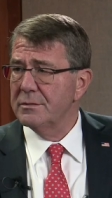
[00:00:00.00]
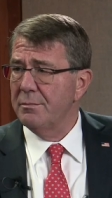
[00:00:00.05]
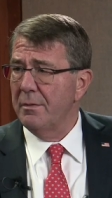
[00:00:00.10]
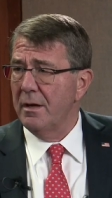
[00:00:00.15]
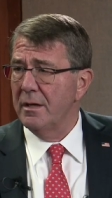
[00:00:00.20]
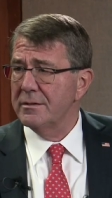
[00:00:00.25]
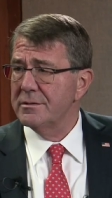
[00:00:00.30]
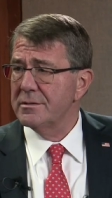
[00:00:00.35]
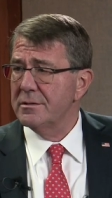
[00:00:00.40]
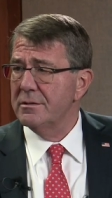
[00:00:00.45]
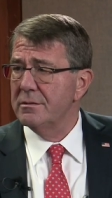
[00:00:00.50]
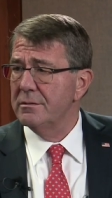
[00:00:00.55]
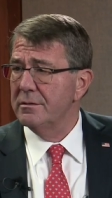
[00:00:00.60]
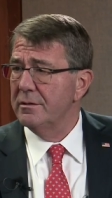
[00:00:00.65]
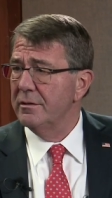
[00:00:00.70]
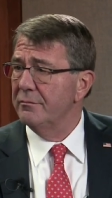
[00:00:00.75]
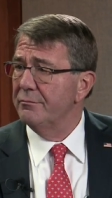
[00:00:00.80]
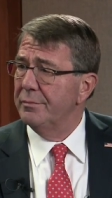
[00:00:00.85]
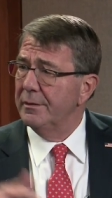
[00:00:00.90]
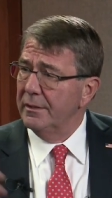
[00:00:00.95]
response
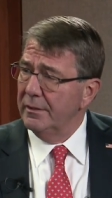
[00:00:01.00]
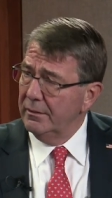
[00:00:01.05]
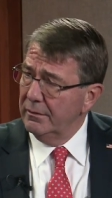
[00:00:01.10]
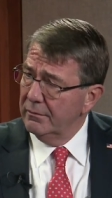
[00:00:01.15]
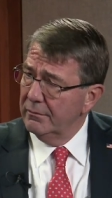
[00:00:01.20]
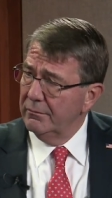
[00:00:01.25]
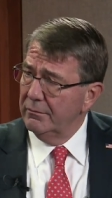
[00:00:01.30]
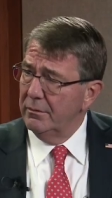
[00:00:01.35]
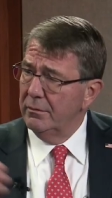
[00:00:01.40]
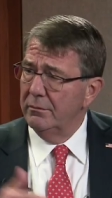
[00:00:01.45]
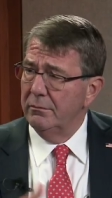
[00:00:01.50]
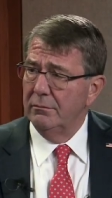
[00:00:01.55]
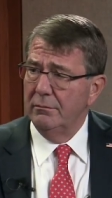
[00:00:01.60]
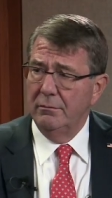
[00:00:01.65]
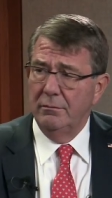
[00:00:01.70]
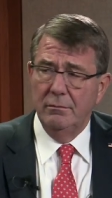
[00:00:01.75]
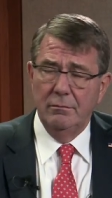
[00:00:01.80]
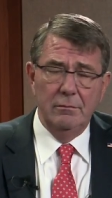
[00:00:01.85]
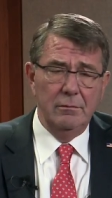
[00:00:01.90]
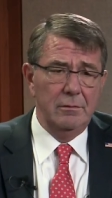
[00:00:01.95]
could have been. You, you,
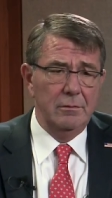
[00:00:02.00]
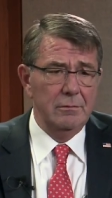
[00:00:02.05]
you,